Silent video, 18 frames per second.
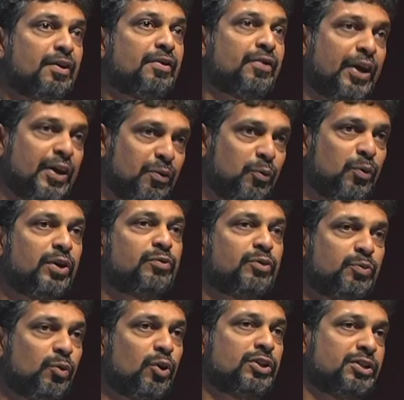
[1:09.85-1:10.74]
Try to work
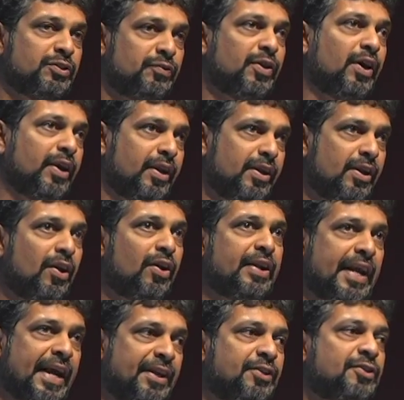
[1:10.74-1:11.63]
with what you've got and
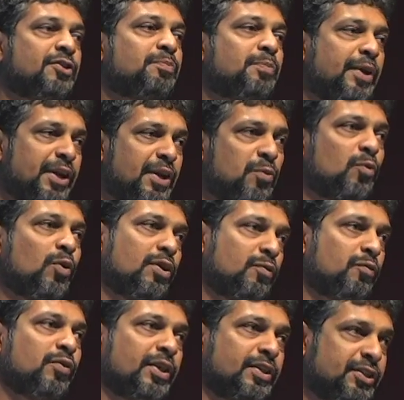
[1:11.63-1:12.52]
not anticipating
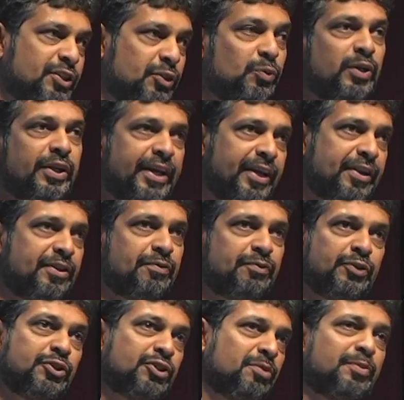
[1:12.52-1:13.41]
what funds you will get in the
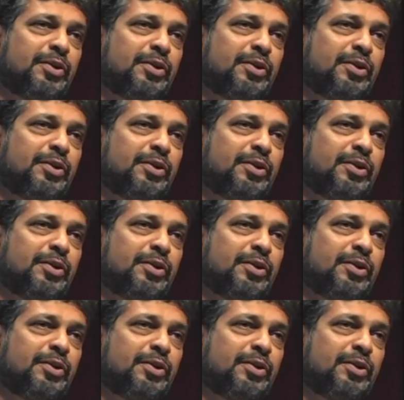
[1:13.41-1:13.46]
future,